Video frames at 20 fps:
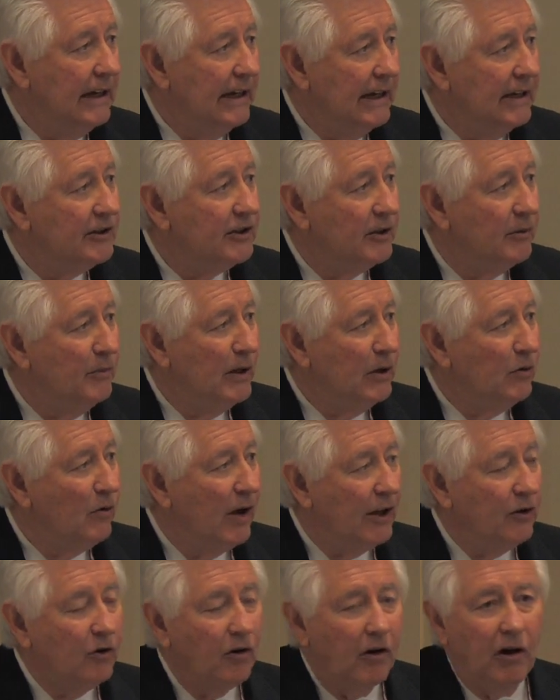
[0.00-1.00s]
is to be
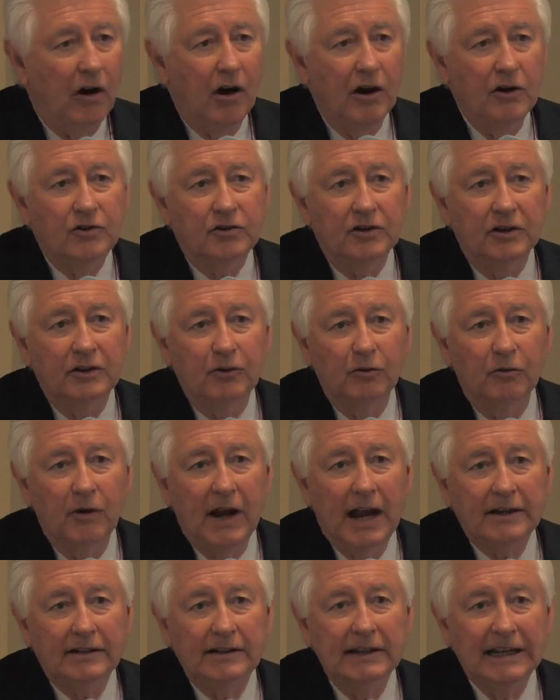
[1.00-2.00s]
rather harsh and
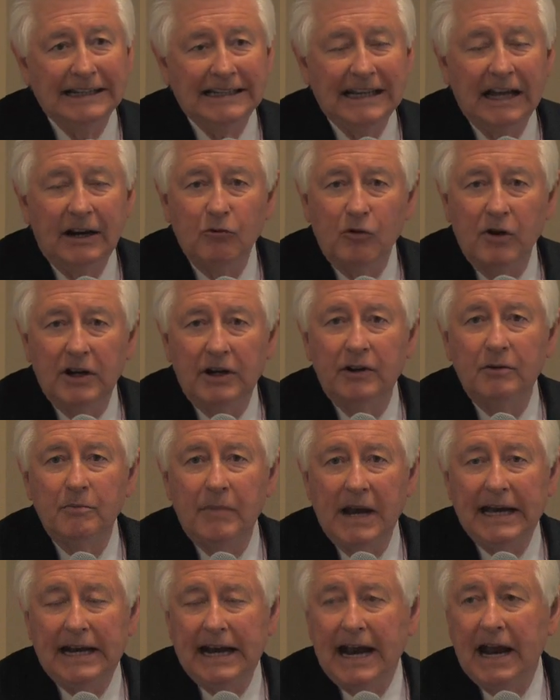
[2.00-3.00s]
direct and get rid of the
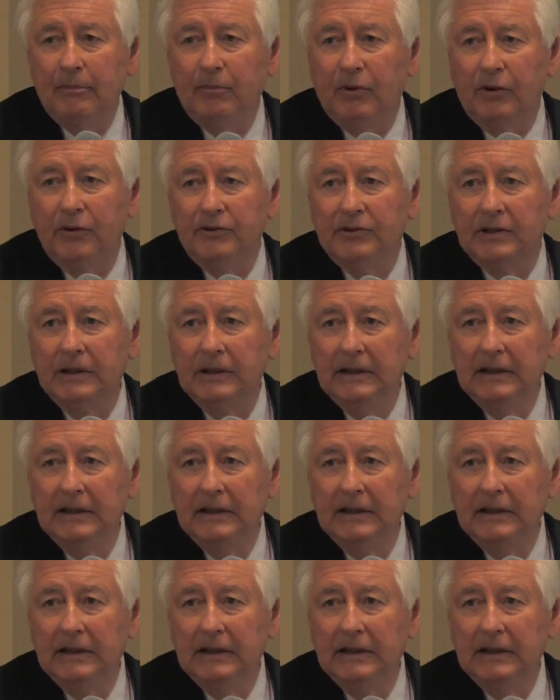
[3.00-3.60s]
bad apples.